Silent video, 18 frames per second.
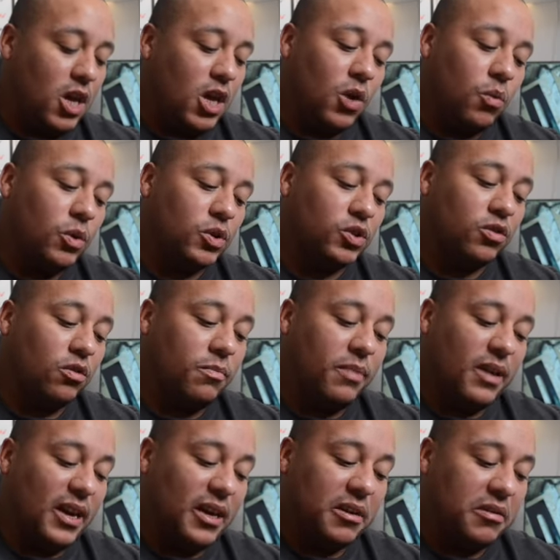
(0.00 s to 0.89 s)
which will
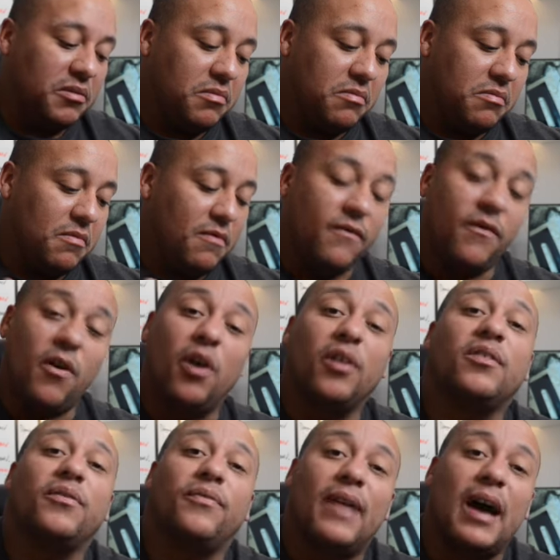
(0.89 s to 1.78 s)
be 4
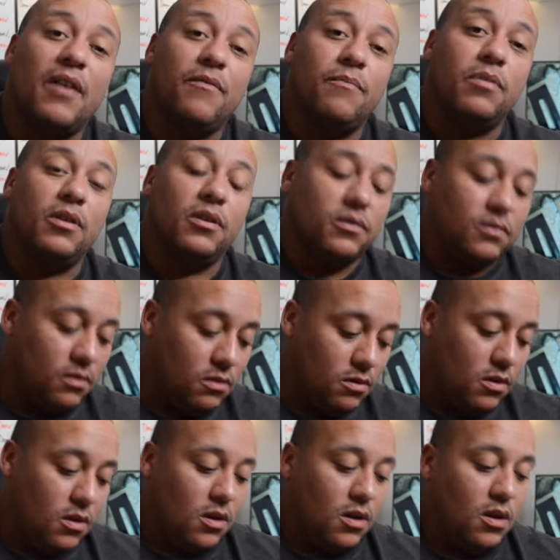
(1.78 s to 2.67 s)
to 5mm,
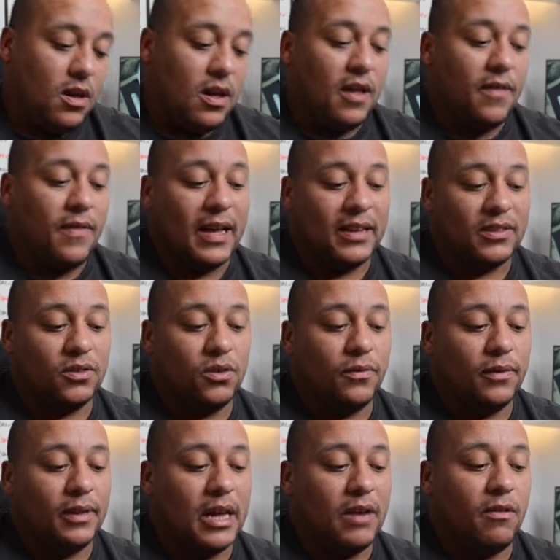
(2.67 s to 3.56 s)
and that's
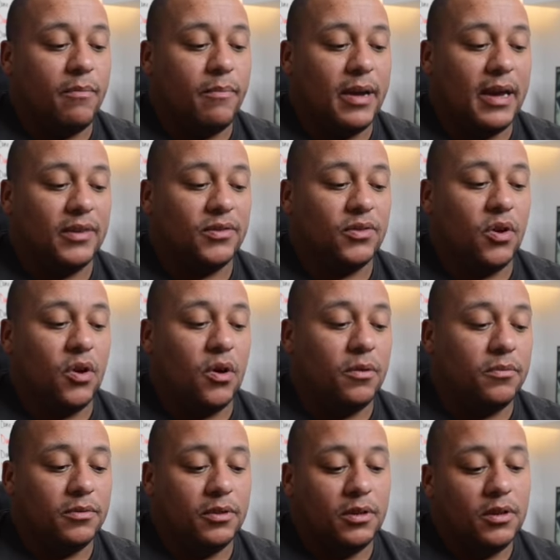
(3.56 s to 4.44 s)
another layer of base
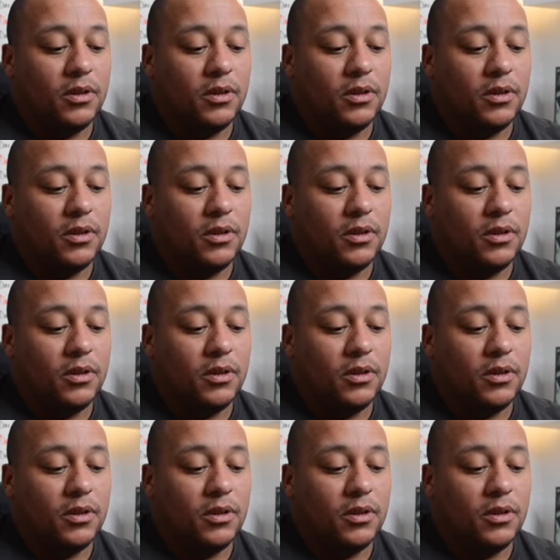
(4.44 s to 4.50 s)
coat.